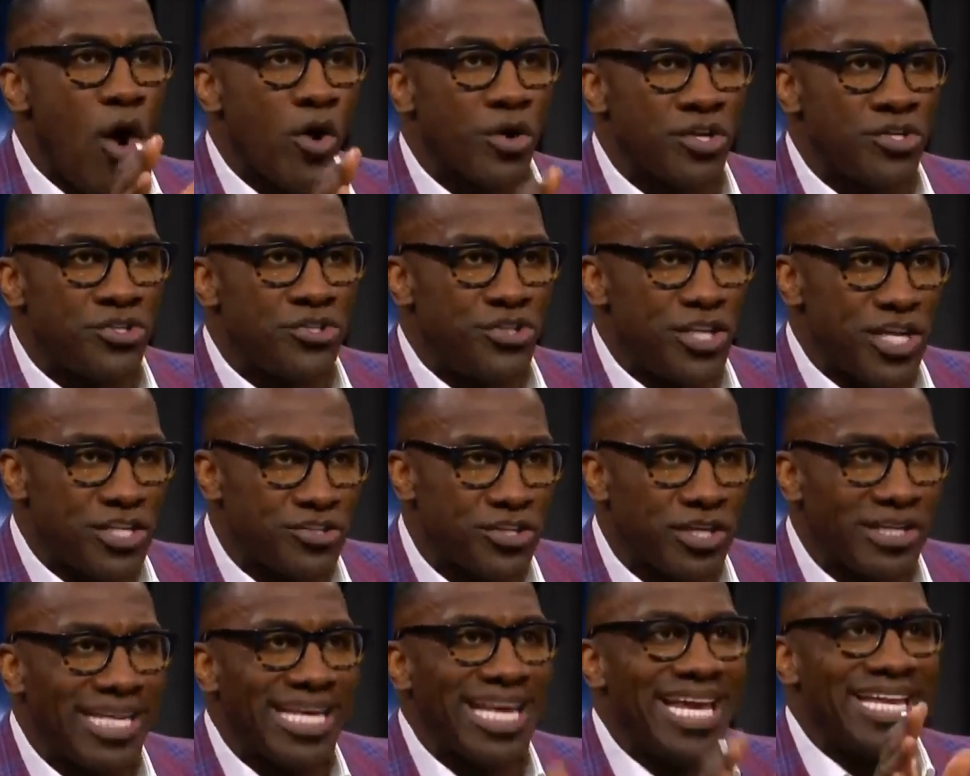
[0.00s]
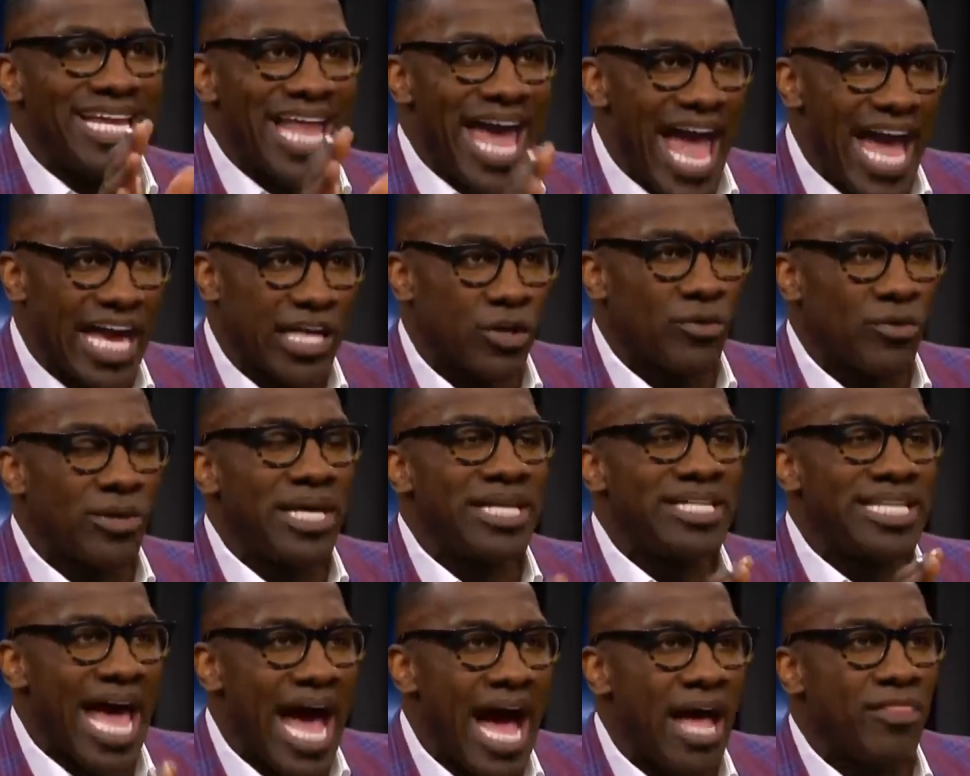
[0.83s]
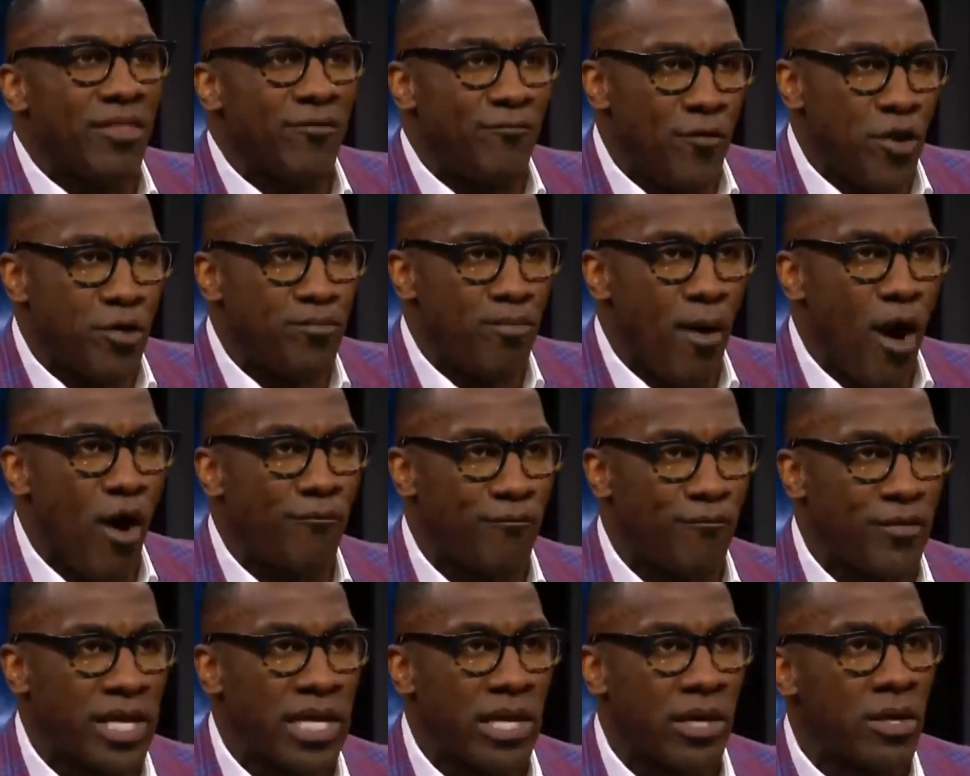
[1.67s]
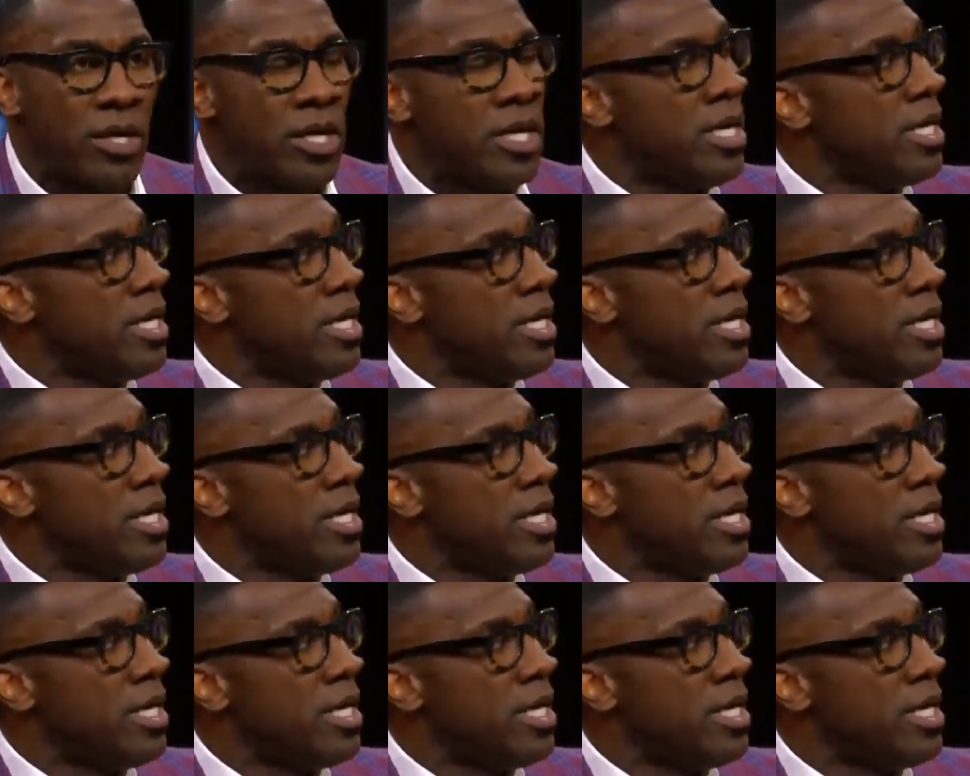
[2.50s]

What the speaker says: consistently and accurately down the football field.